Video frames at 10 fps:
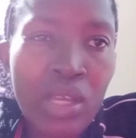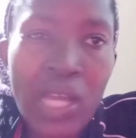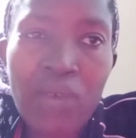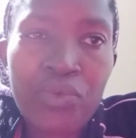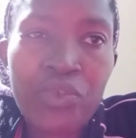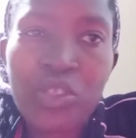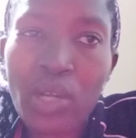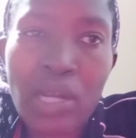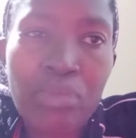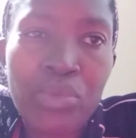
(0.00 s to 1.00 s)
Have
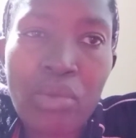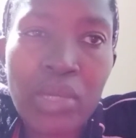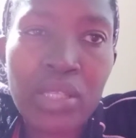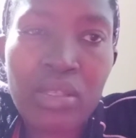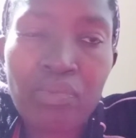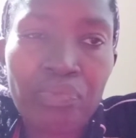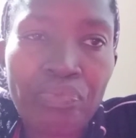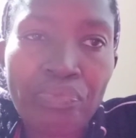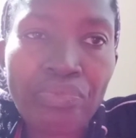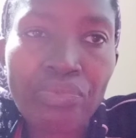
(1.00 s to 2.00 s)
shock absorbers.
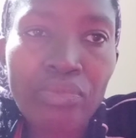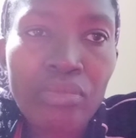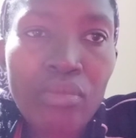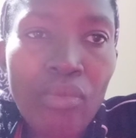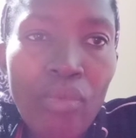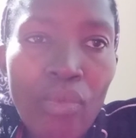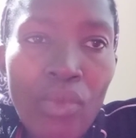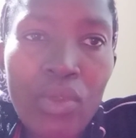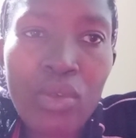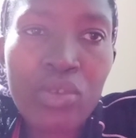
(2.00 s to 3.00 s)

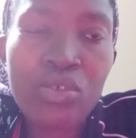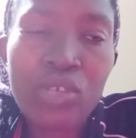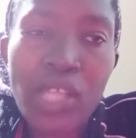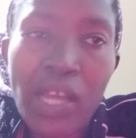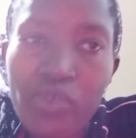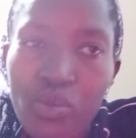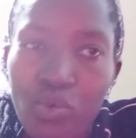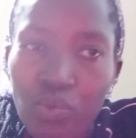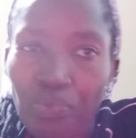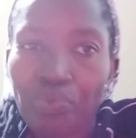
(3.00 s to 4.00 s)
Because you only have you
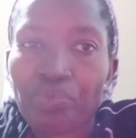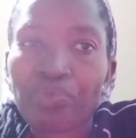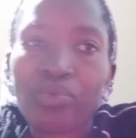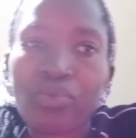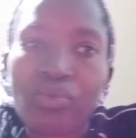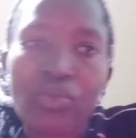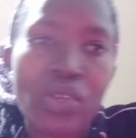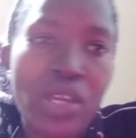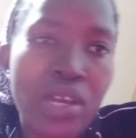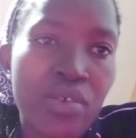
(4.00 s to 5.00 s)
to
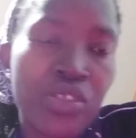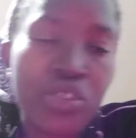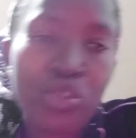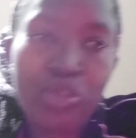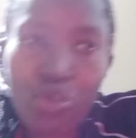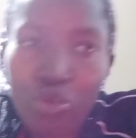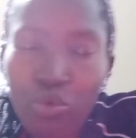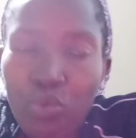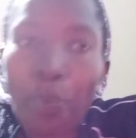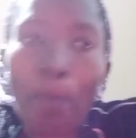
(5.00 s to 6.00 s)
encourage you